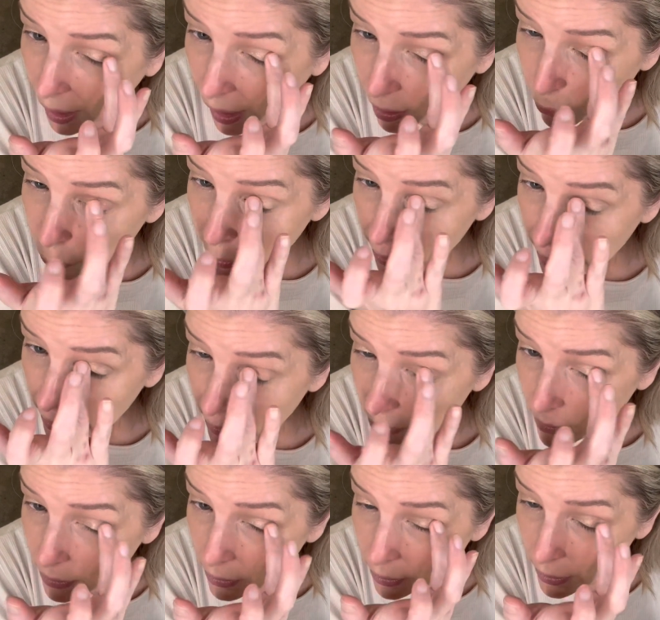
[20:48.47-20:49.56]
every
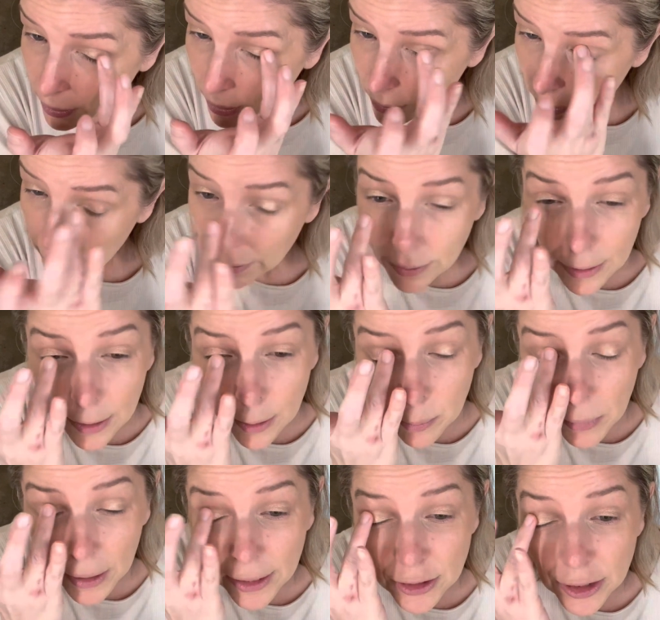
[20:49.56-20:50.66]
single color in my
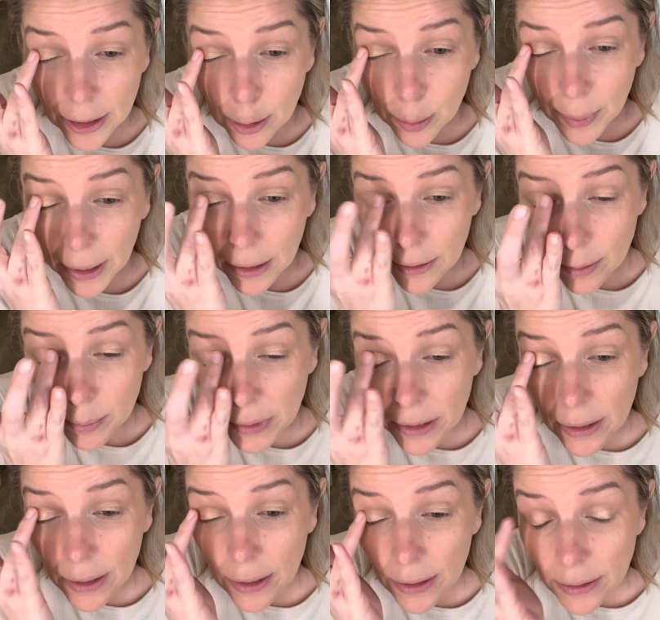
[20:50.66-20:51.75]
eyeshadow palette
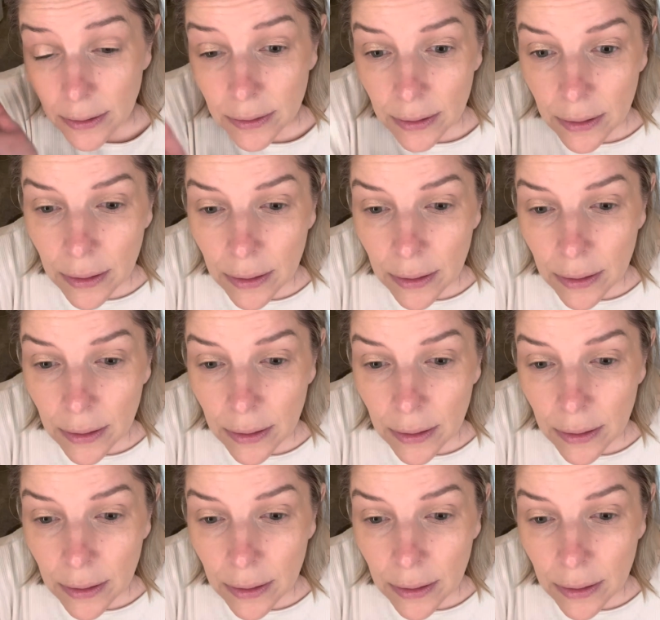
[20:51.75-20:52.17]
because